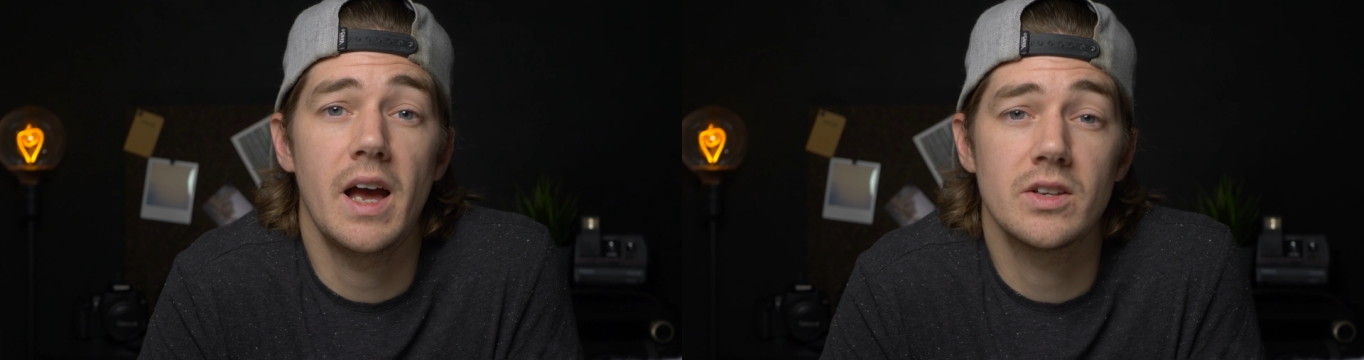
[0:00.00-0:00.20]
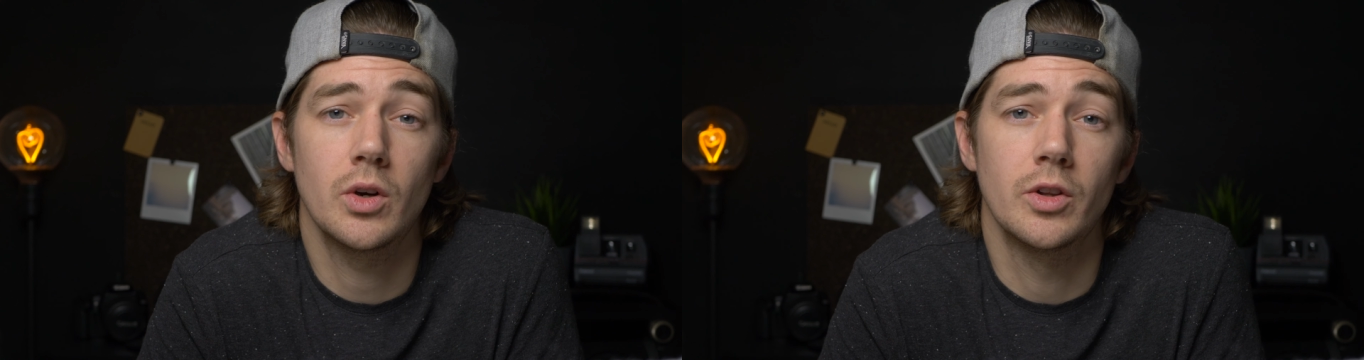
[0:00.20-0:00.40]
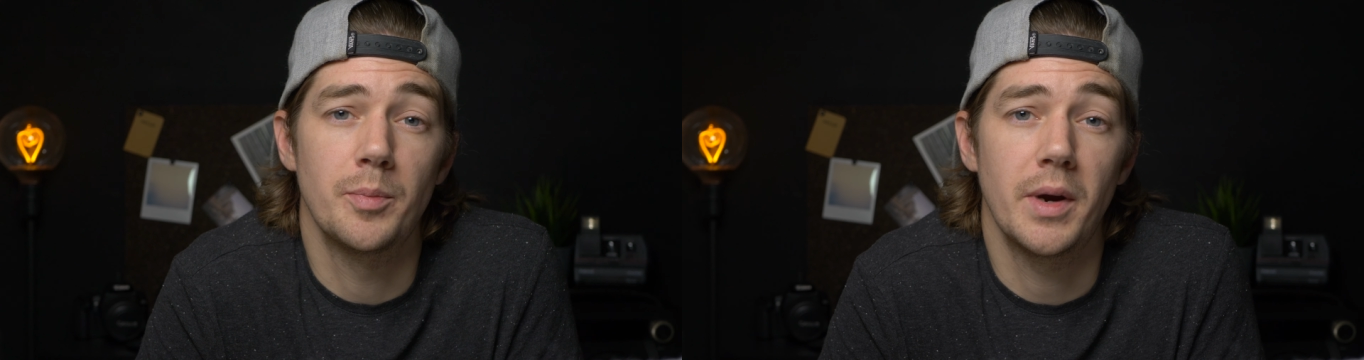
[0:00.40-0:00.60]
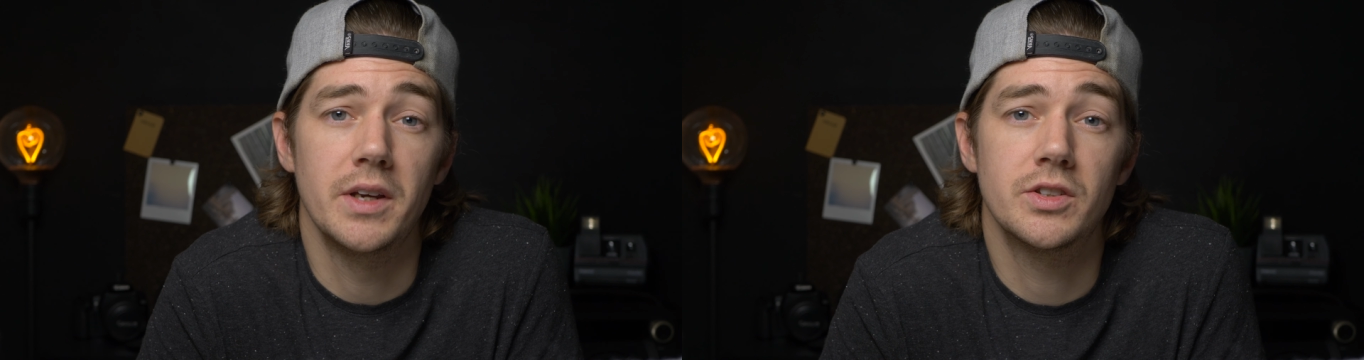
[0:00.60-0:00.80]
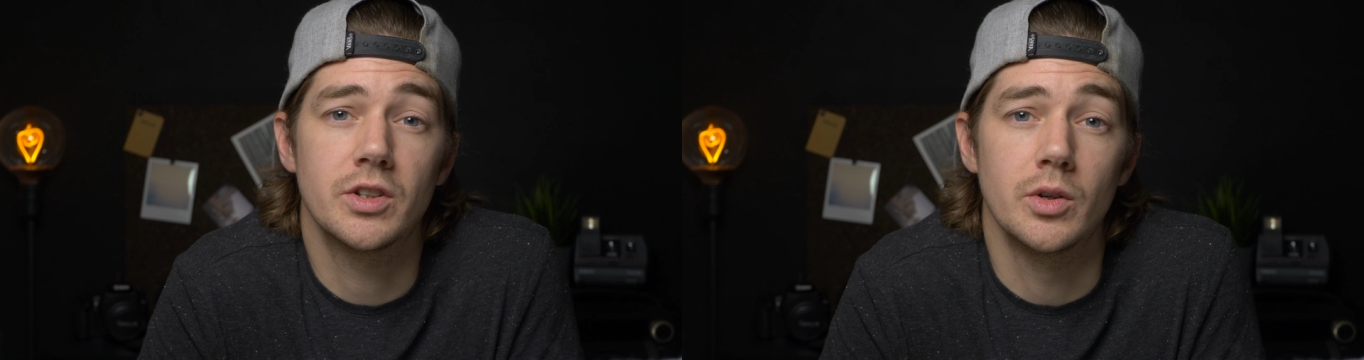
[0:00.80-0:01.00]
as on the
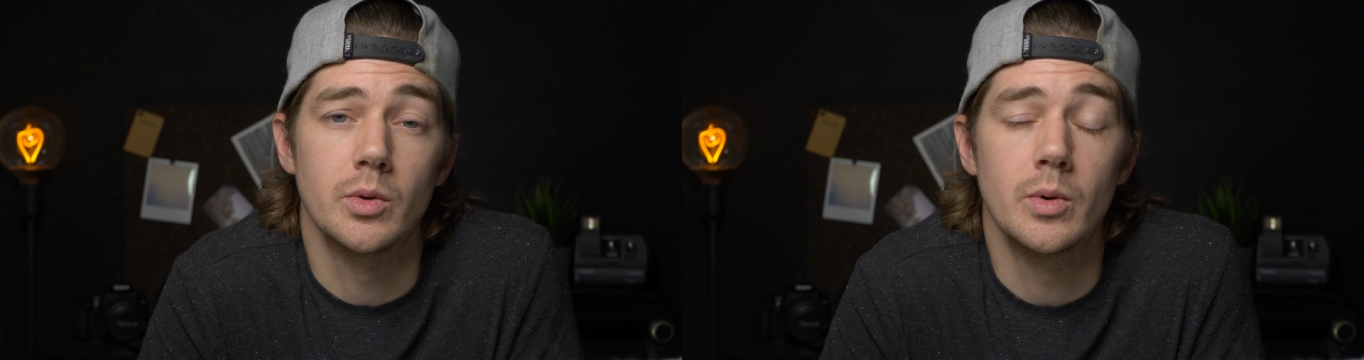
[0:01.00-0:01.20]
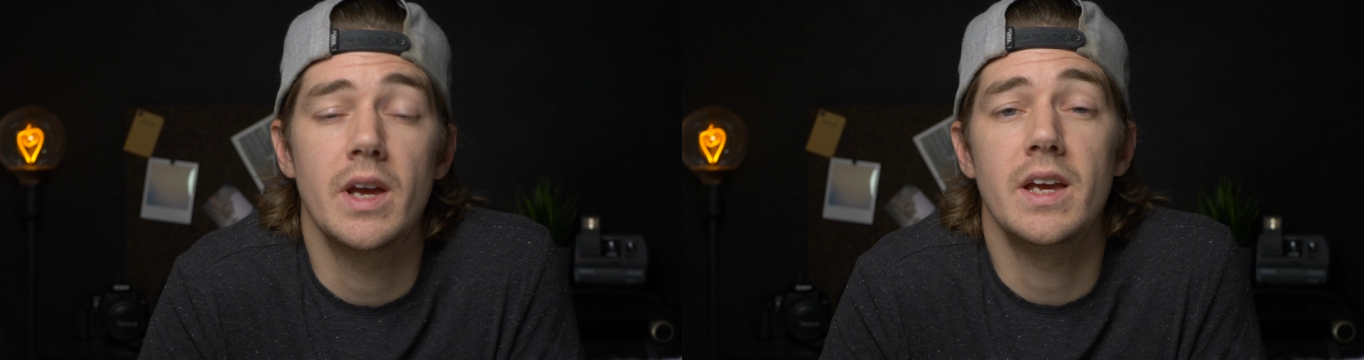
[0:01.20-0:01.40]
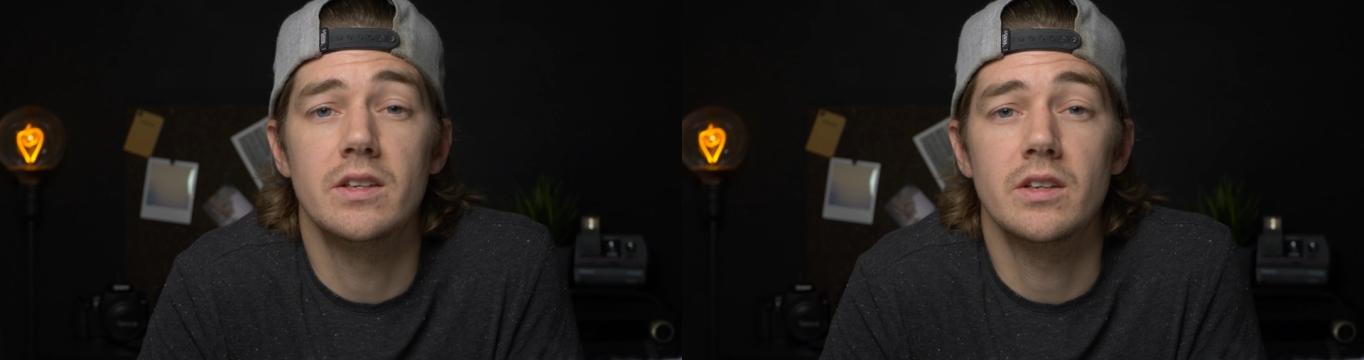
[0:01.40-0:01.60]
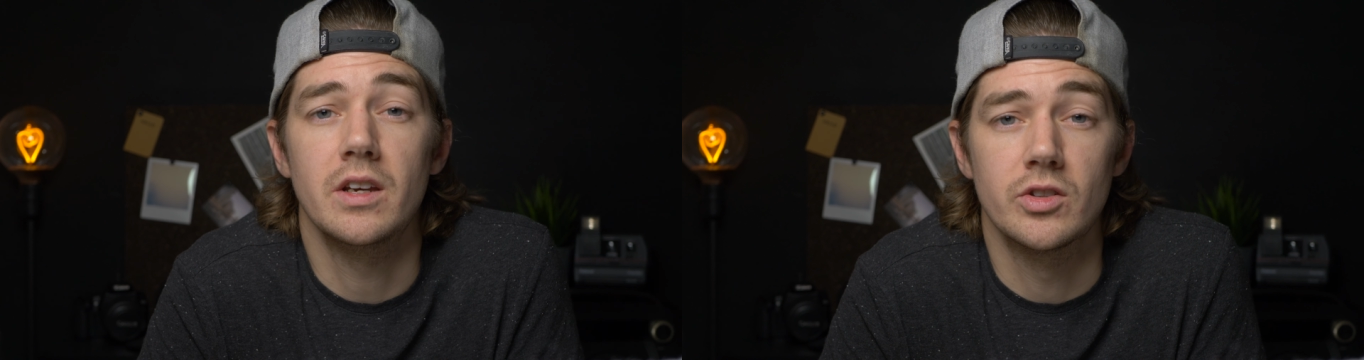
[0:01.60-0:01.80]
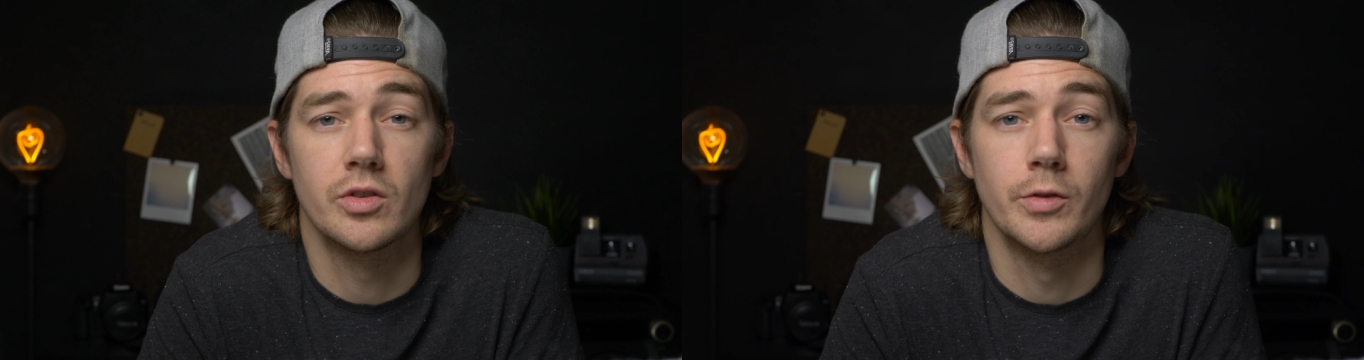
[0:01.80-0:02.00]
Pace 2, is
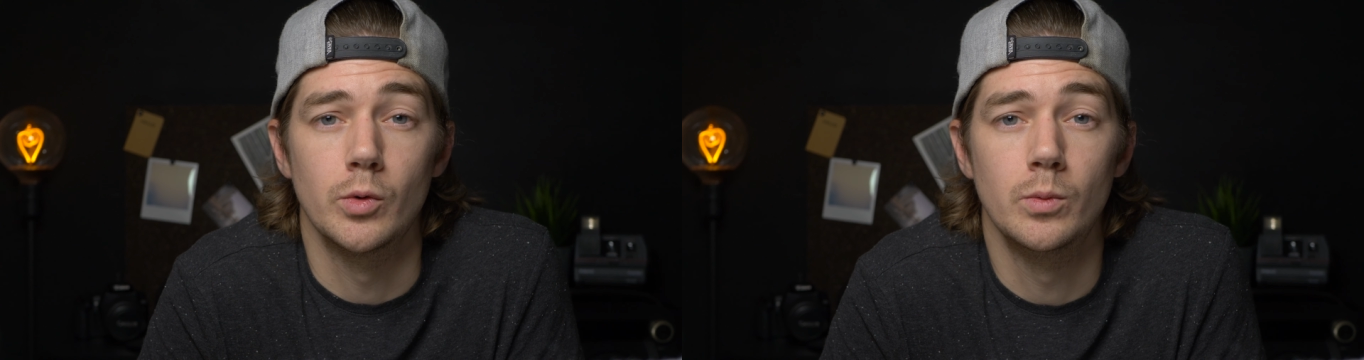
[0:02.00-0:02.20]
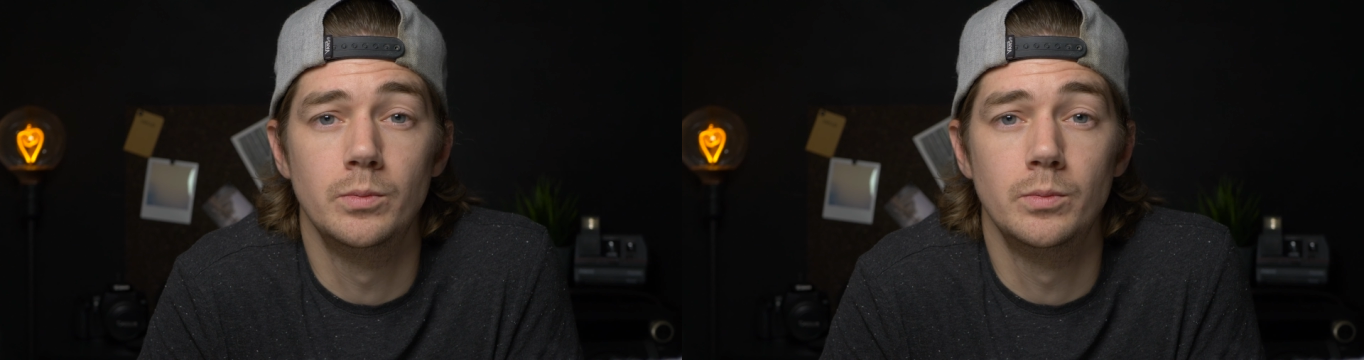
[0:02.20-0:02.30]
interval.